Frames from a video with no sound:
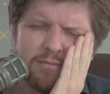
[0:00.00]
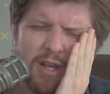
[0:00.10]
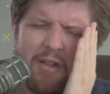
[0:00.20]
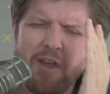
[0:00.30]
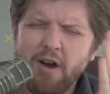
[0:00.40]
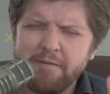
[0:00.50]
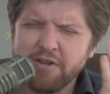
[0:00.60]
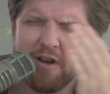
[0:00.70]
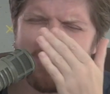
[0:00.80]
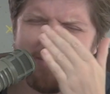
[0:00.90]
You know, they often
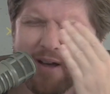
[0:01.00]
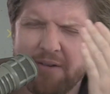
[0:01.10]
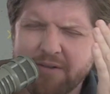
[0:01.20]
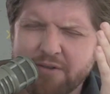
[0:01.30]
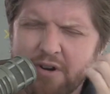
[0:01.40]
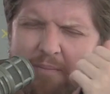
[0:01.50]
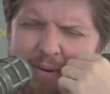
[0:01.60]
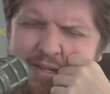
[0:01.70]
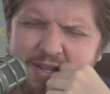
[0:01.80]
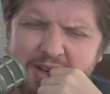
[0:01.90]
talk about Trump
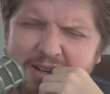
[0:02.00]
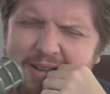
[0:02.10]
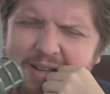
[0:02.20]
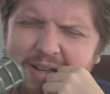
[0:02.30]
as a